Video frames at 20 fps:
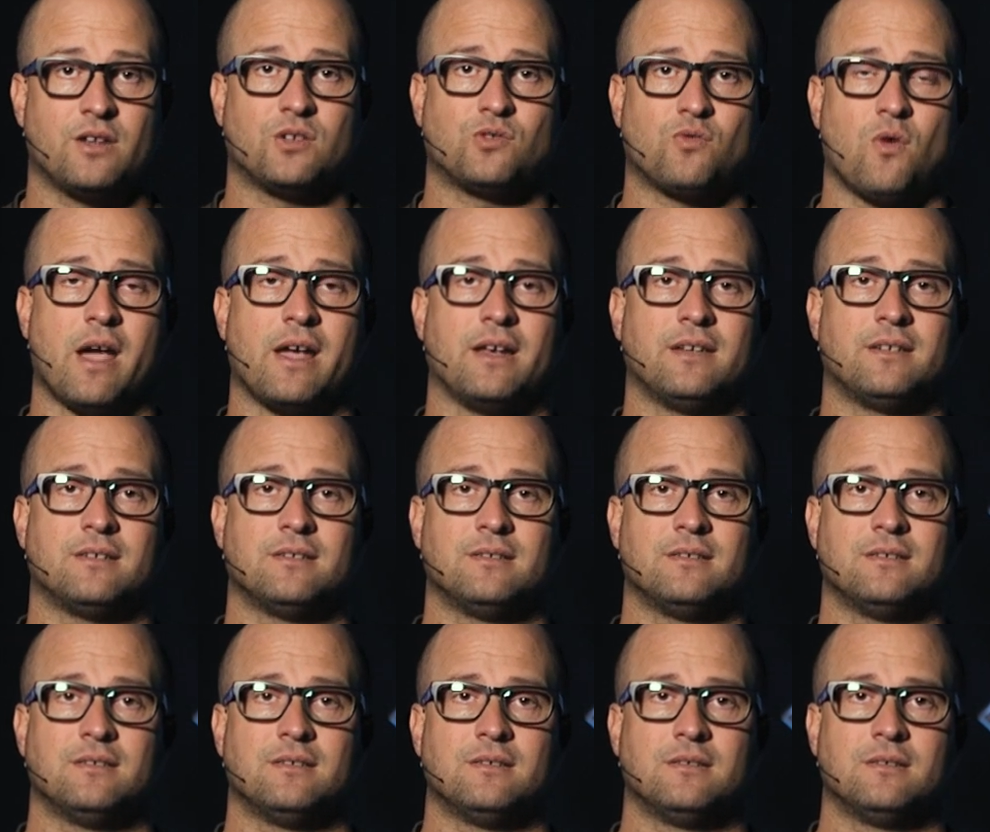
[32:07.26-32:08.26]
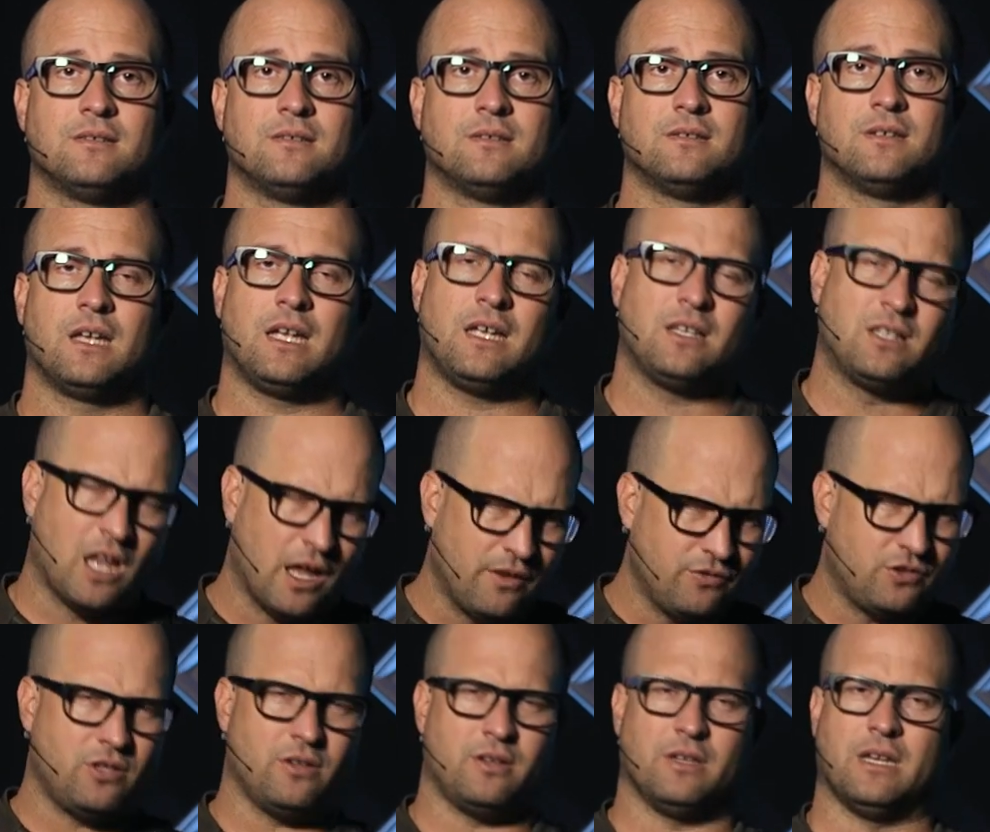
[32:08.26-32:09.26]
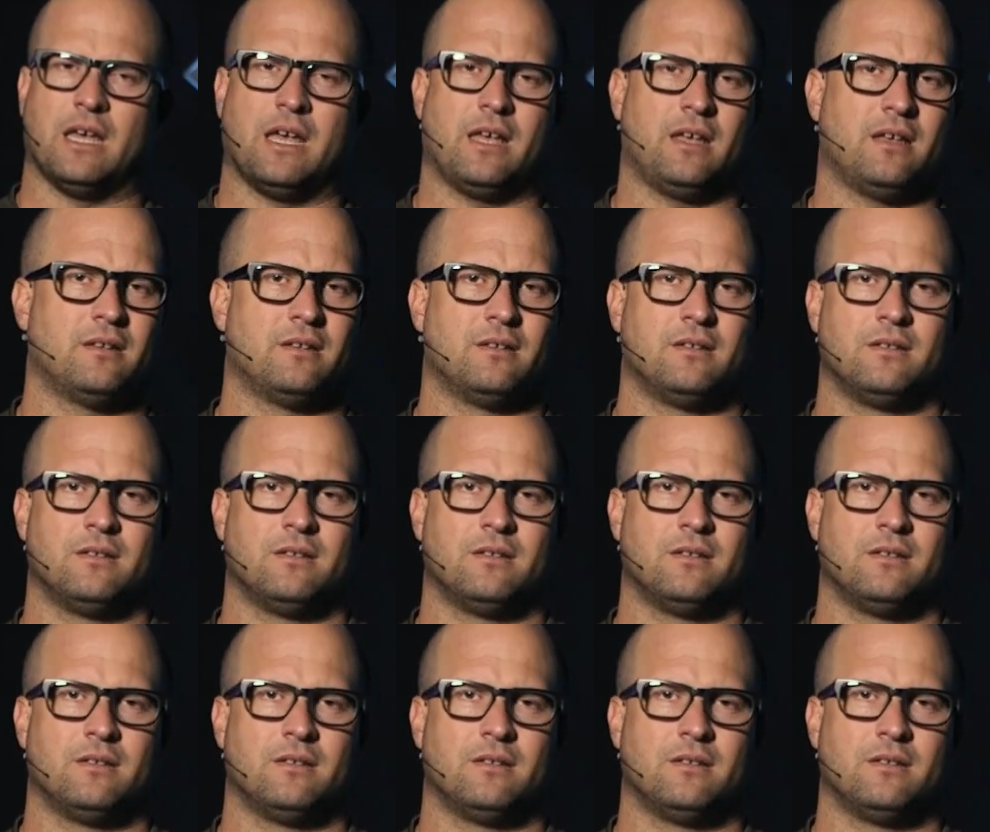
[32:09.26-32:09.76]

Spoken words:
is right. He loves you today.